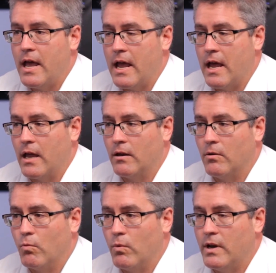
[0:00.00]

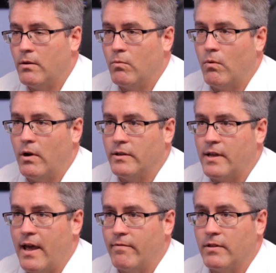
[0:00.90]
And we didn't want
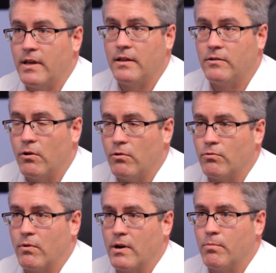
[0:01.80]
to have the kids go
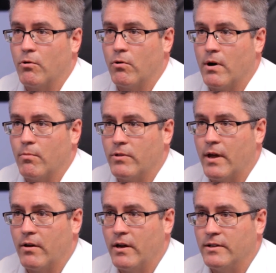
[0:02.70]
through any program
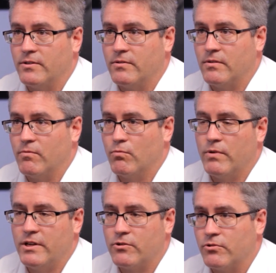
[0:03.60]
without us
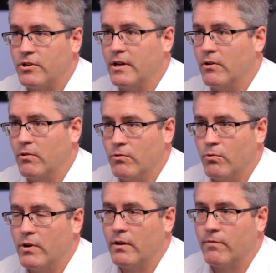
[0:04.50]
researching it or
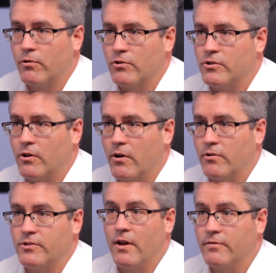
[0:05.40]
doing it first on
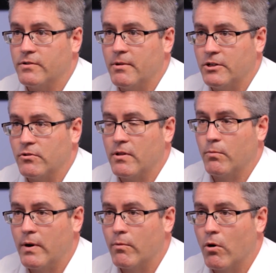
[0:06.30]
ourselves to make sure that
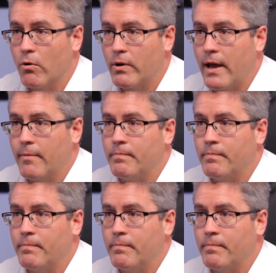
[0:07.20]
we were okay.